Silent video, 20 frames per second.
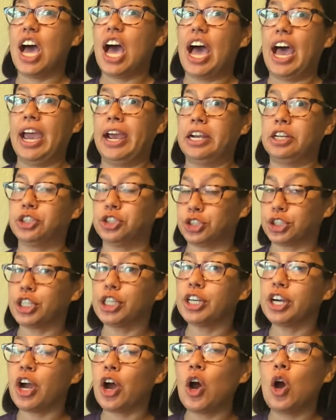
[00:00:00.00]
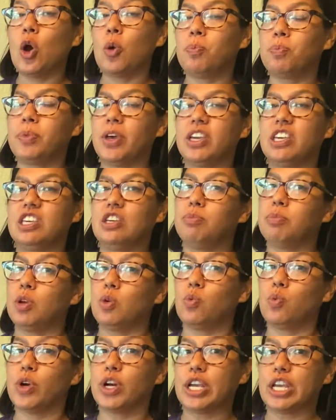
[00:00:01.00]
I sure hope that you've
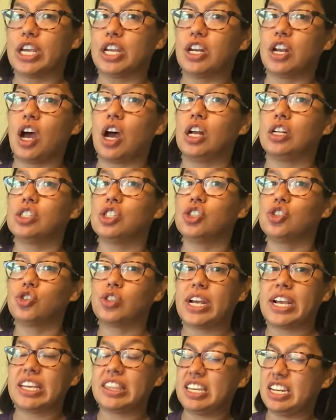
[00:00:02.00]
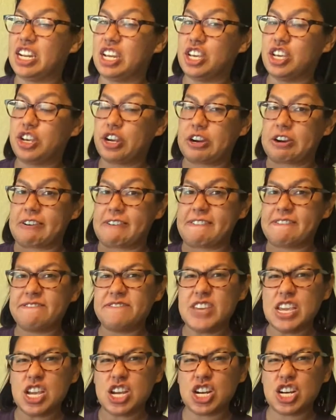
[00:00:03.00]
been working on strengthening your
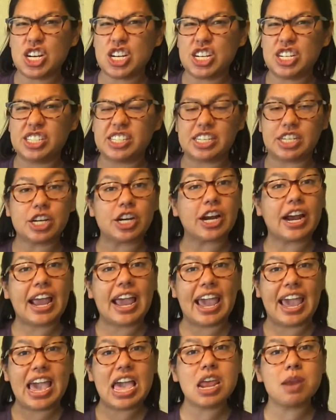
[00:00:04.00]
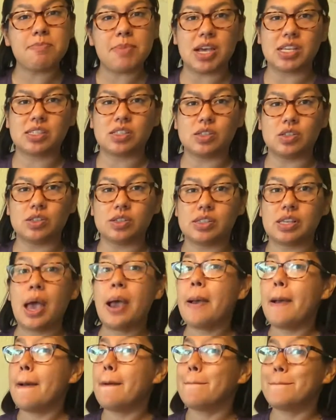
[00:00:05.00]
fingers and your hand muscles,
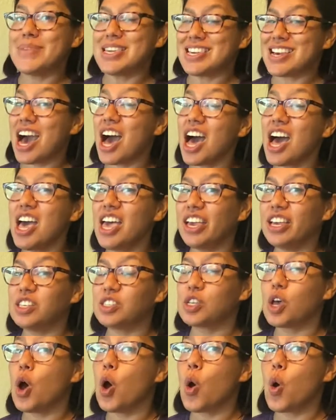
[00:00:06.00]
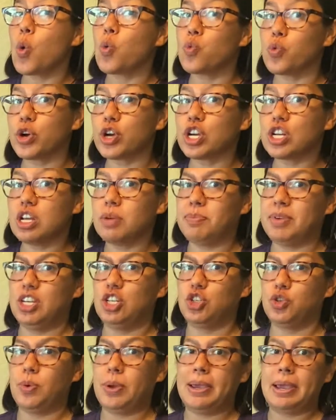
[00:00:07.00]
because we're going to be
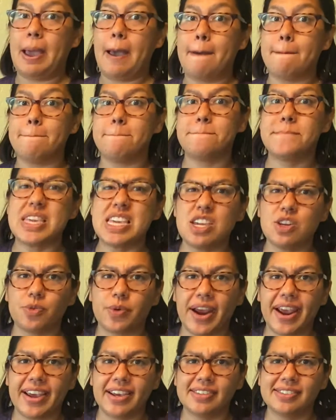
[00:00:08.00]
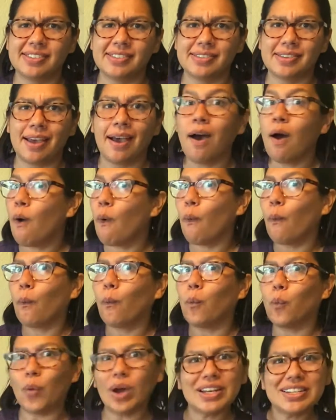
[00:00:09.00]
doing a bead race.
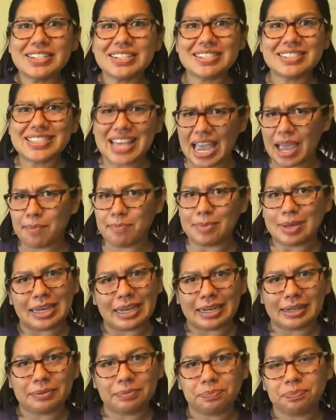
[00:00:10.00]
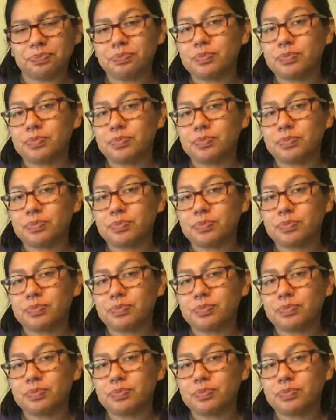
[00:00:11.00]
What does that mean?